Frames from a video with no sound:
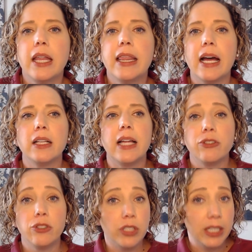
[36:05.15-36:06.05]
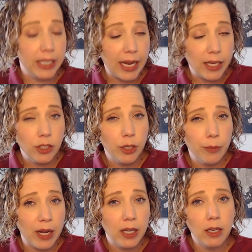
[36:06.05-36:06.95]
That allows you to get into your
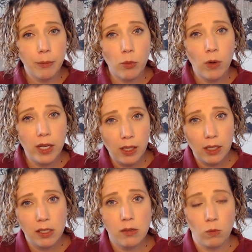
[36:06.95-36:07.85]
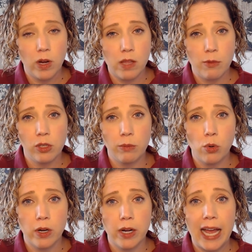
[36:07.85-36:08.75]
body. Number one, that's one of the most
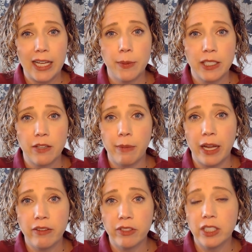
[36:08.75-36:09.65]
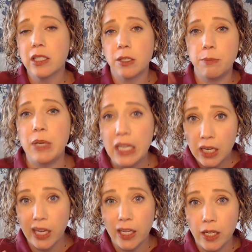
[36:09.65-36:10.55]
important aspects of mindfulness is being
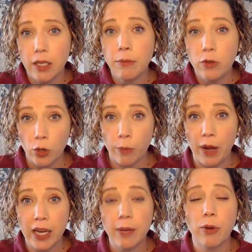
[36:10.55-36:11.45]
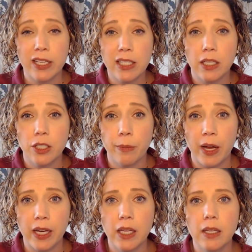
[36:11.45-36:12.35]
in your body, present in your
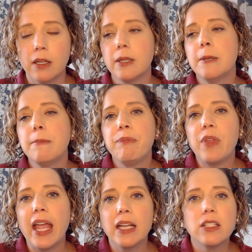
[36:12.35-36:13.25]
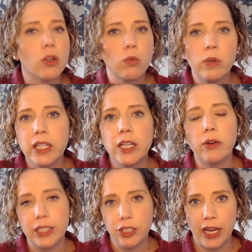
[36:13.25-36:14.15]
body. And it's a really
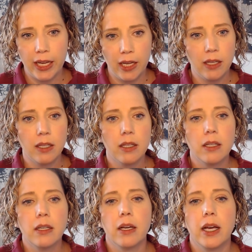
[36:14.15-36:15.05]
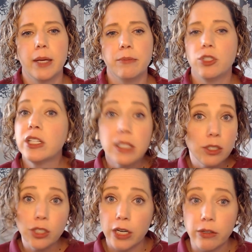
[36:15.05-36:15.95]
great check-in, just
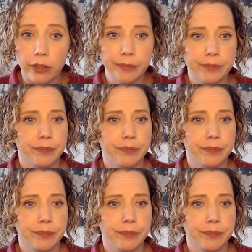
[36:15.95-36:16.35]
in general.